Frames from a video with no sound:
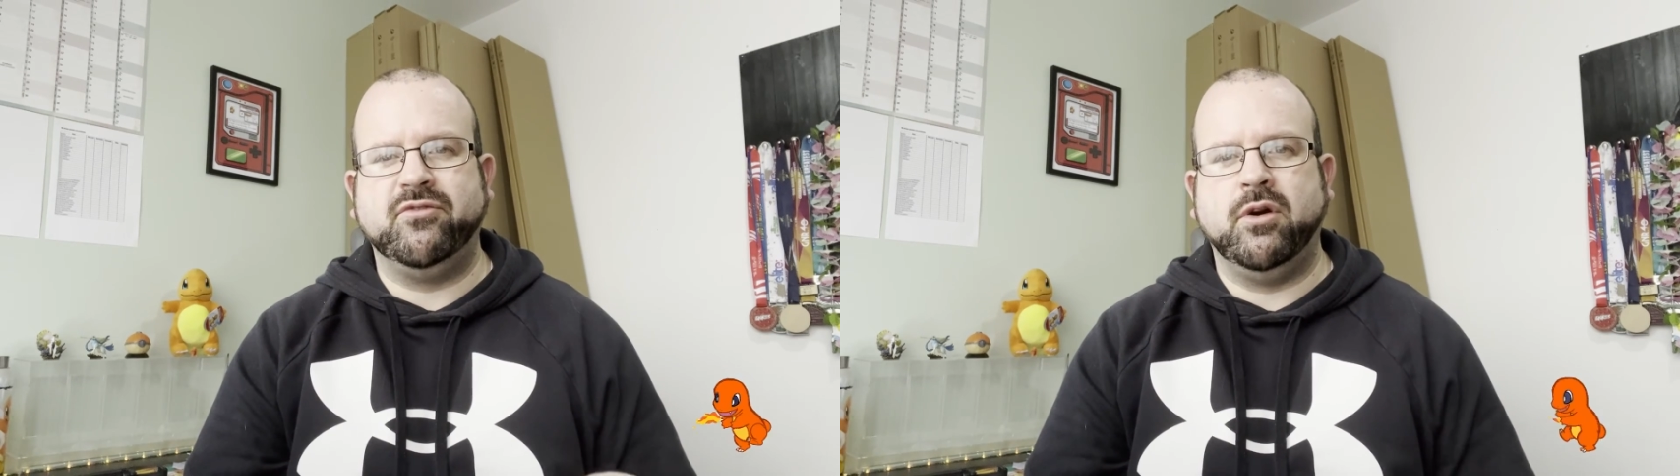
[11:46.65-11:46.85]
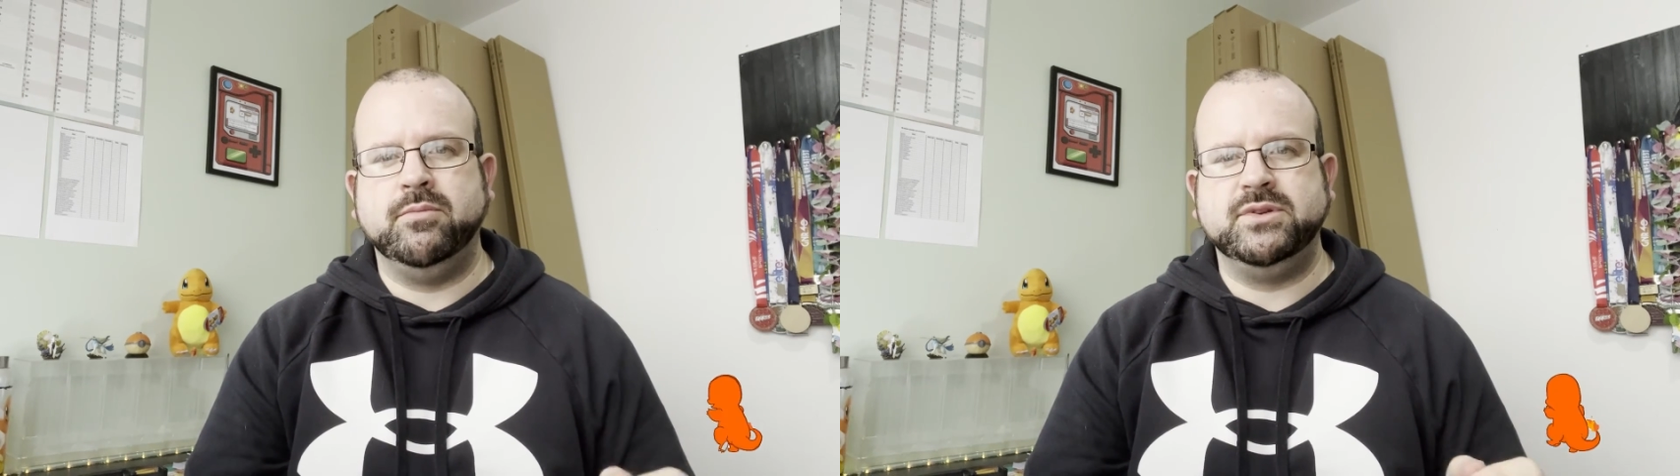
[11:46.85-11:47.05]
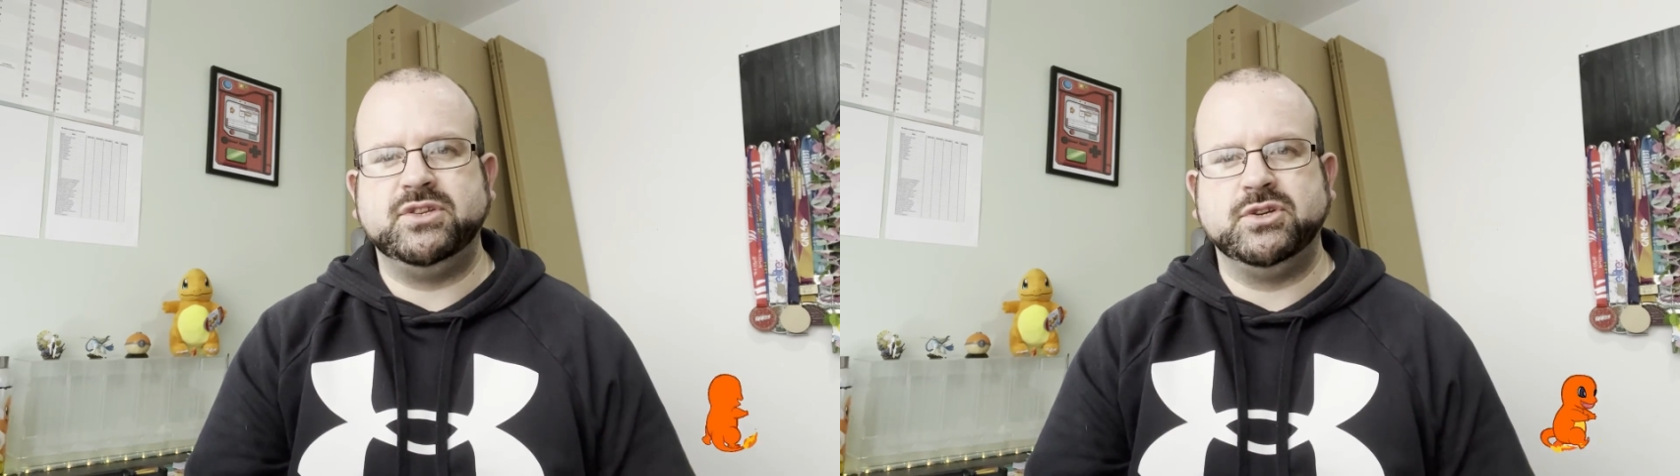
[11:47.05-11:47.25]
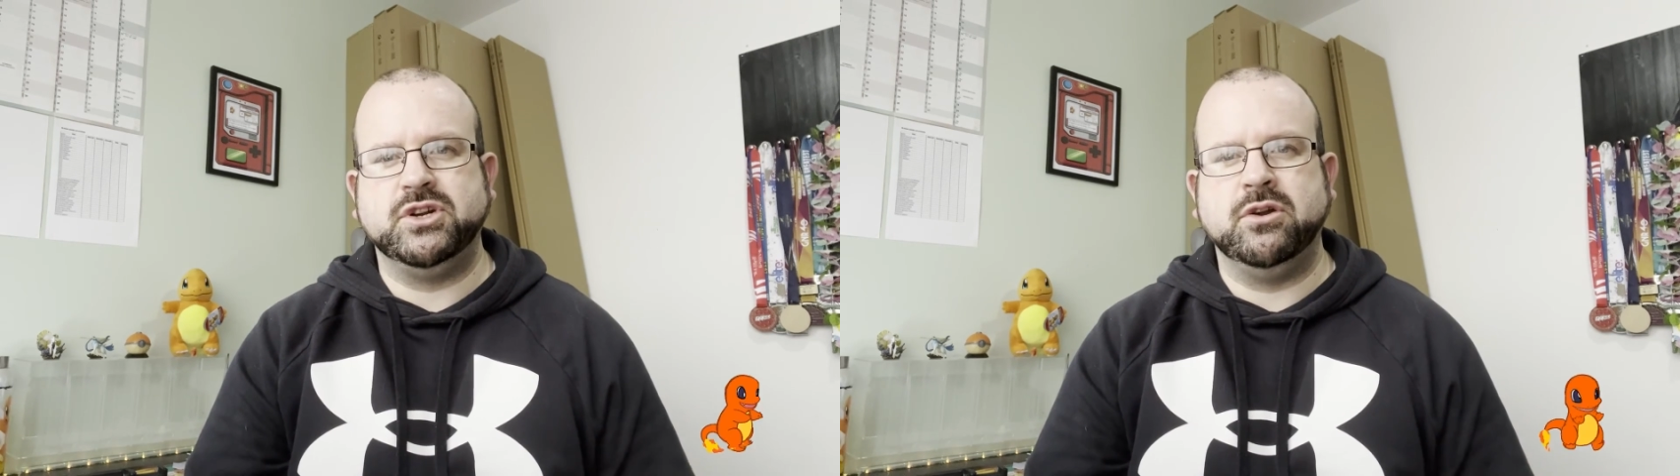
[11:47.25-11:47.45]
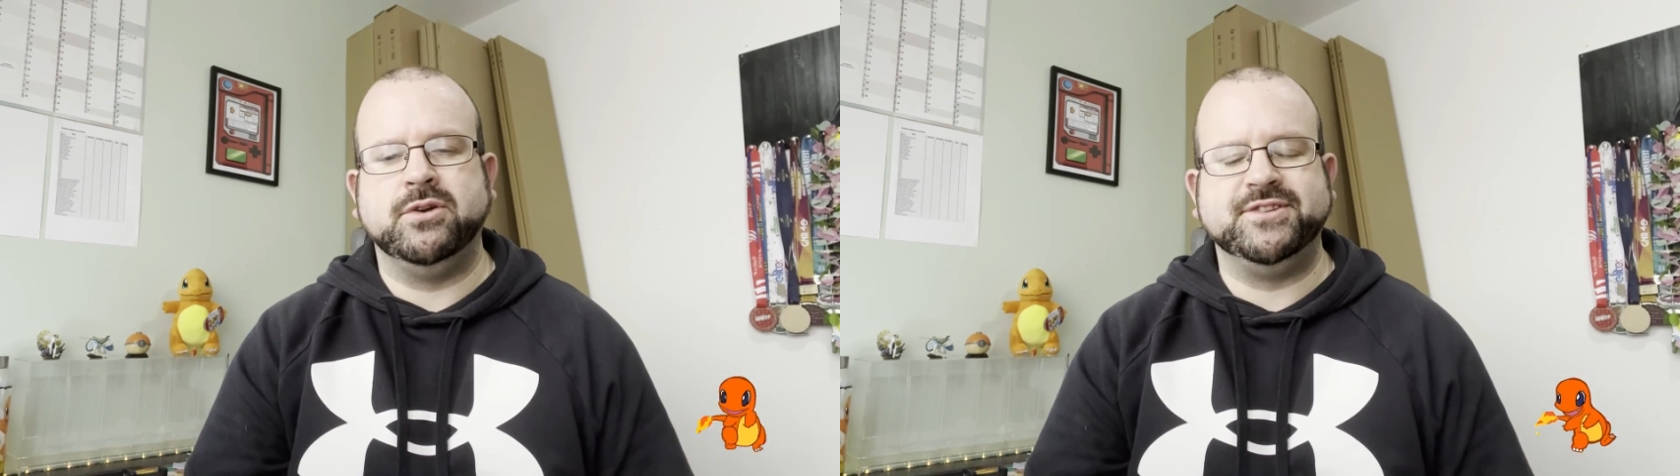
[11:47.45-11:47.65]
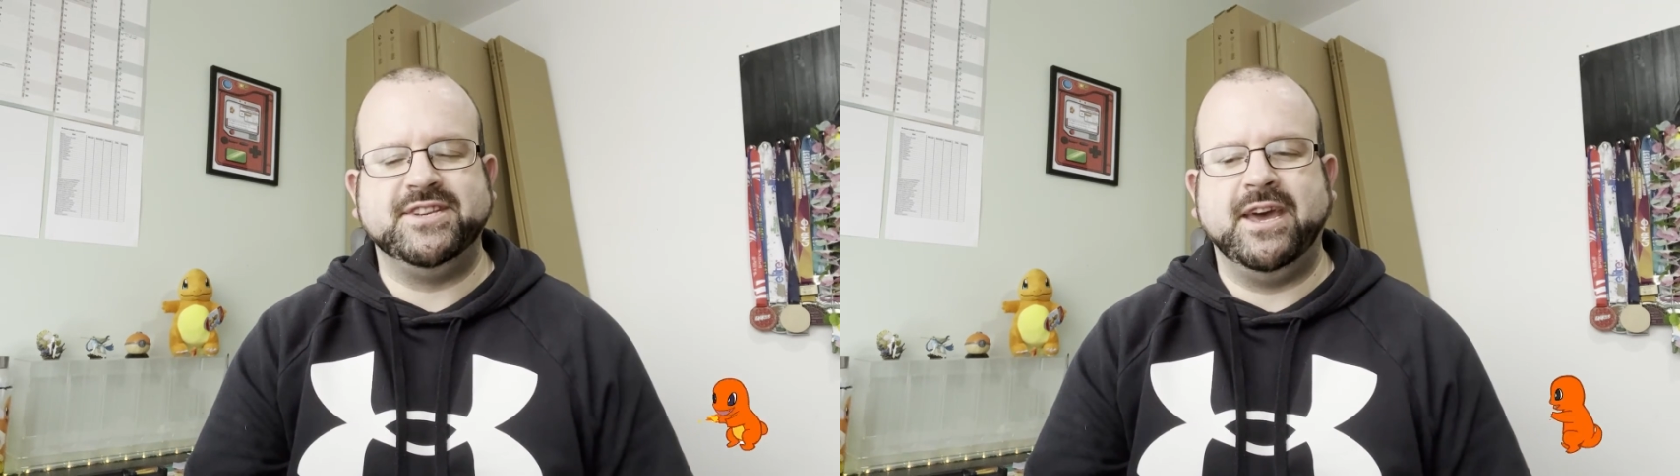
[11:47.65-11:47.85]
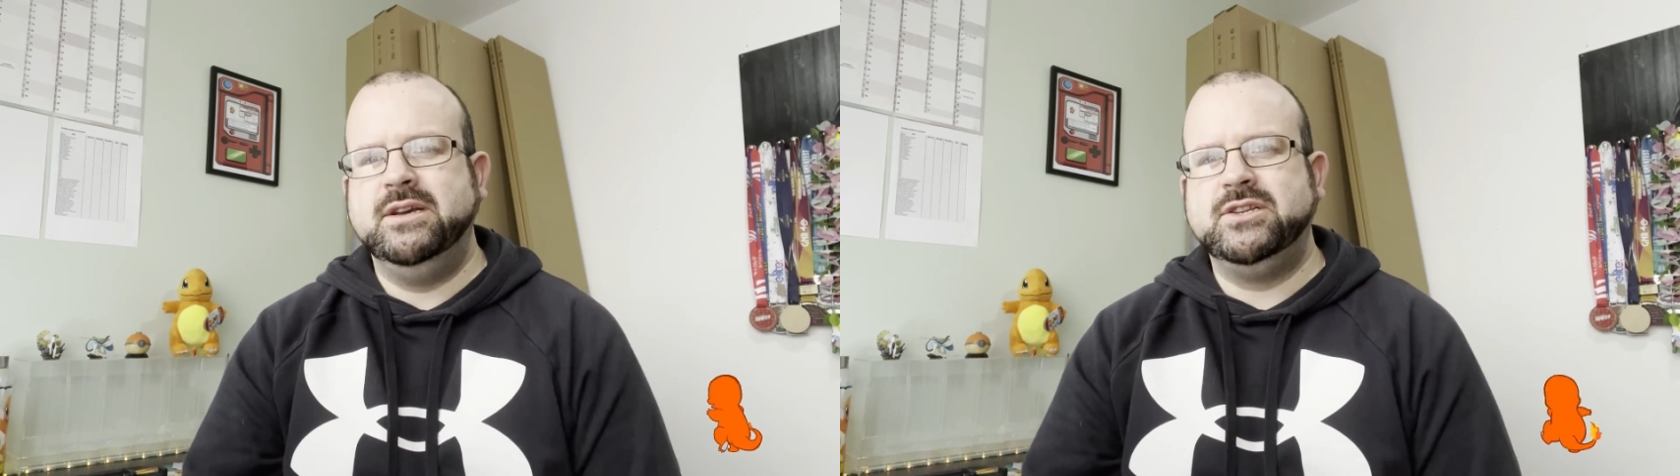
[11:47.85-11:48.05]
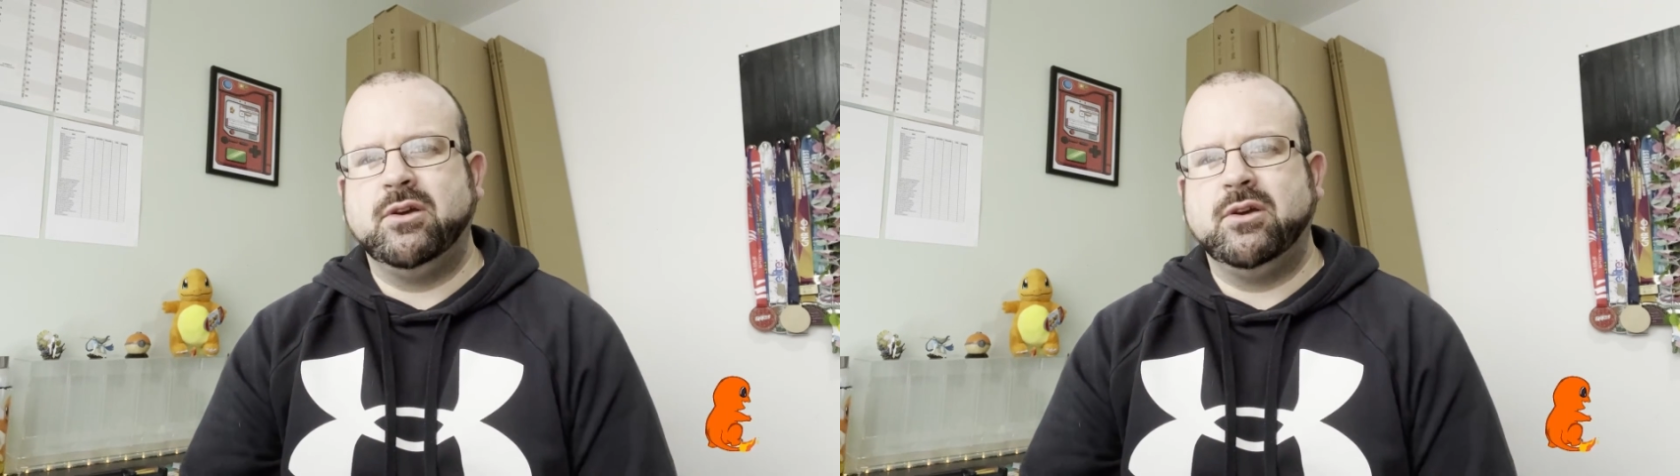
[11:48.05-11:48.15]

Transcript: from such an old set.